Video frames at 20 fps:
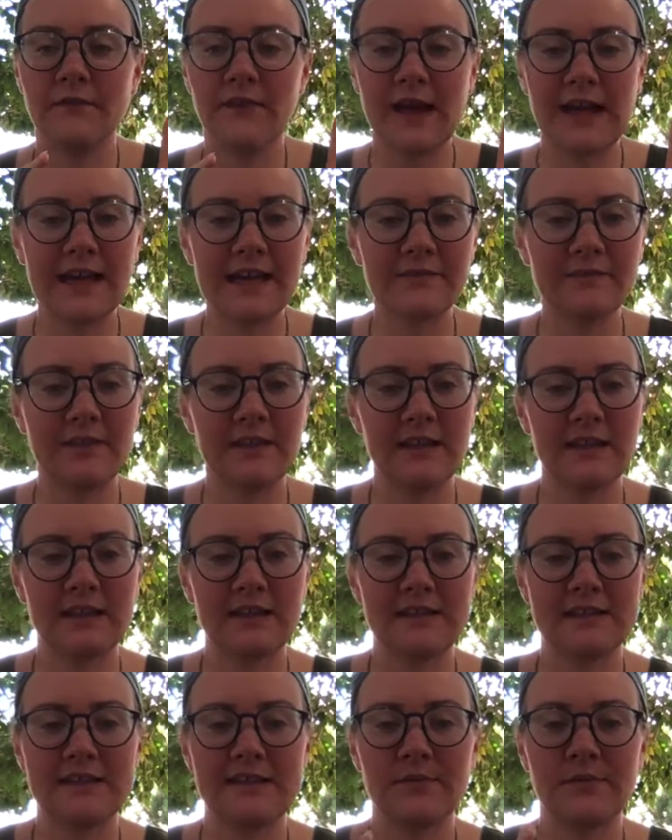5
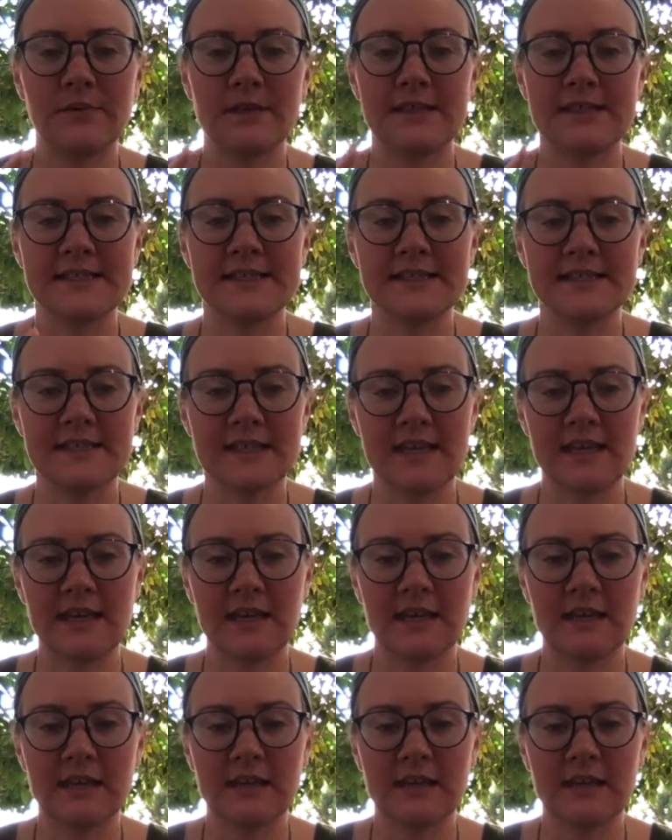things that we see,